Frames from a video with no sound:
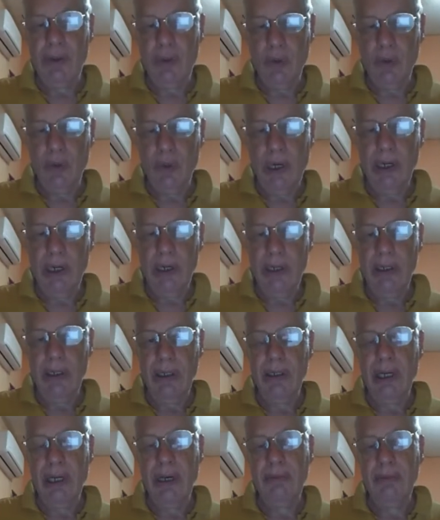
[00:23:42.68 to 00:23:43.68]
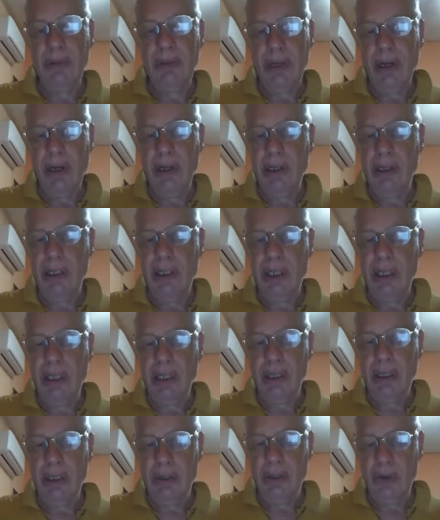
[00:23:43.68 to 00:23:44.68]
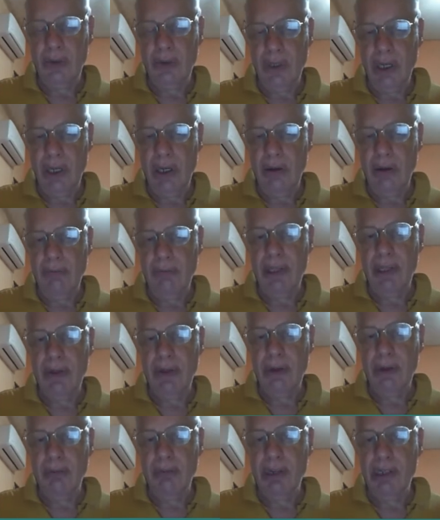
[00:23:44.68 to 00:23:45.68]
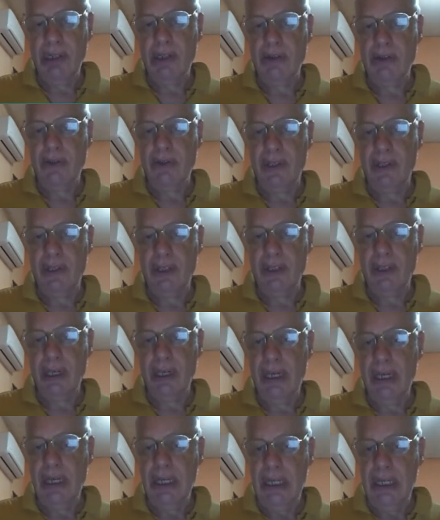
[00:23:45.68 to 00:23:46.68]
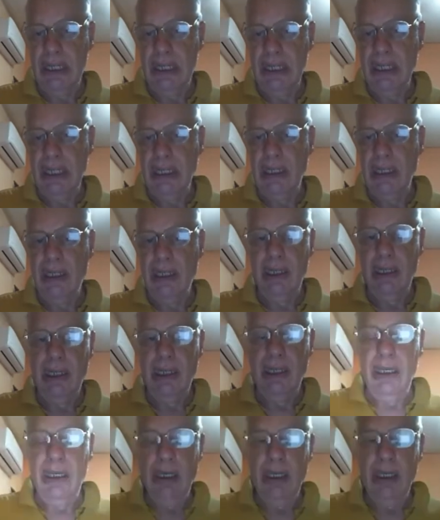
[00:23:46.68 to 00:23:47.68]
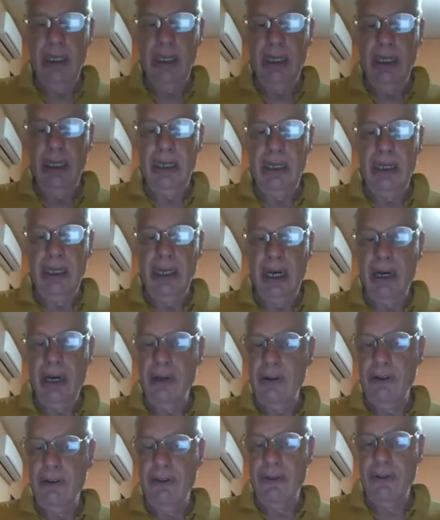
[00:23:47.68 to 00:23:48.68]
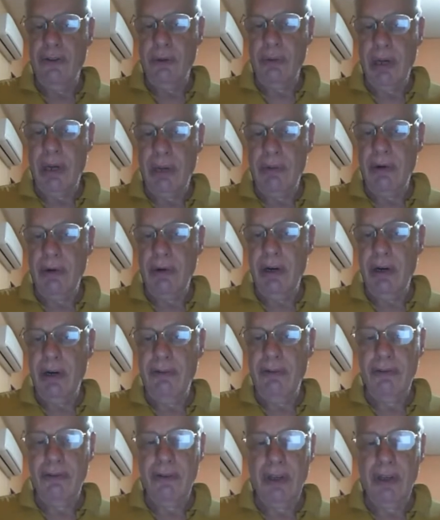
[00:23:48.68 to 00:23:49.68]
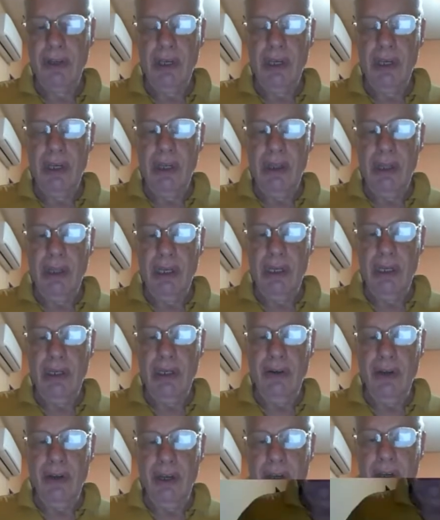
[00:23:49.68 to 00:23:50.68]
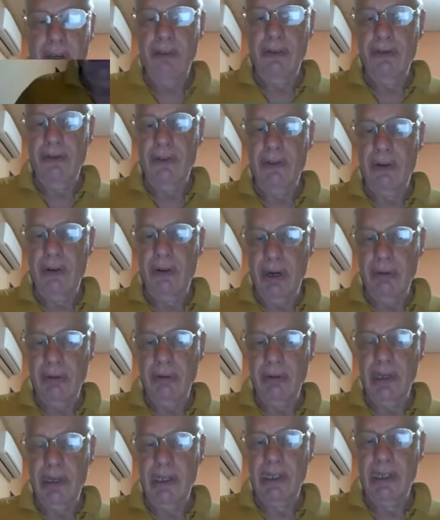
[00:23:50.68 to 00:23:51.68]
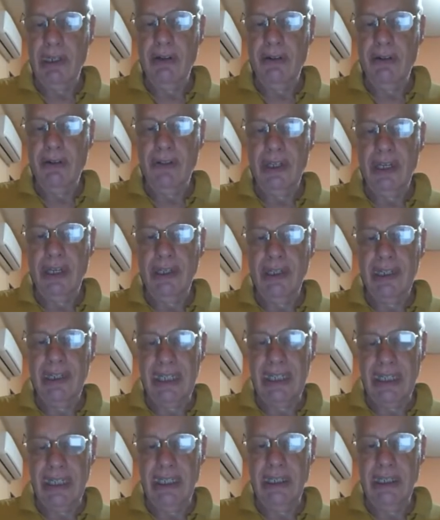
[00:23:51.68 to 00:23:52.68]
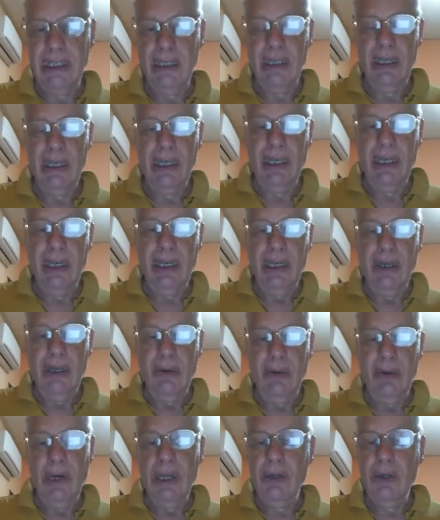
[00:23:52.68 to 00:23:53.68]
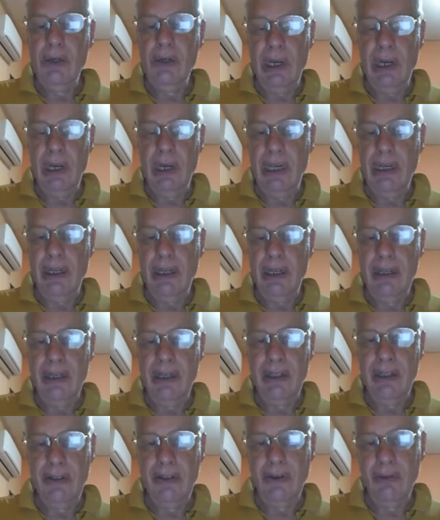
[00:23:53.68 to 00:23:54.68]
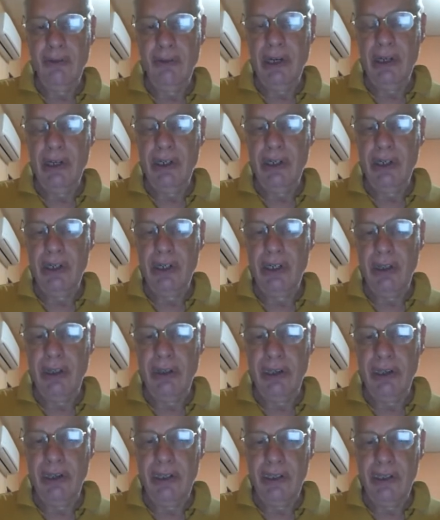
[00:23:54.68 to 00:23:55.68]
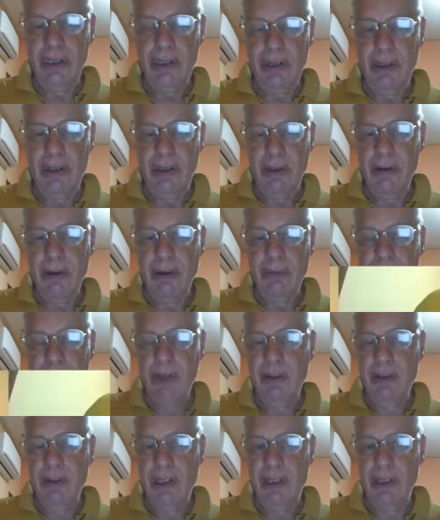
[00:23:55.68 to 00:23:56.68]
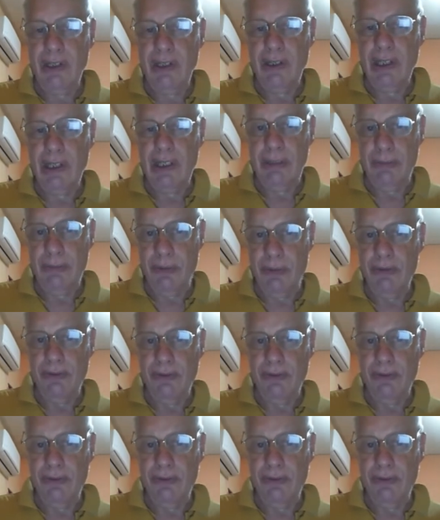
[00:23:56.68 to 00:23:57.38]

1 times RT, choose R, plus 1 matchings of size T in an R uniform hypergraph, then you have a rainbow matching of size T. And why do I like so much this theorem? Because it's proof.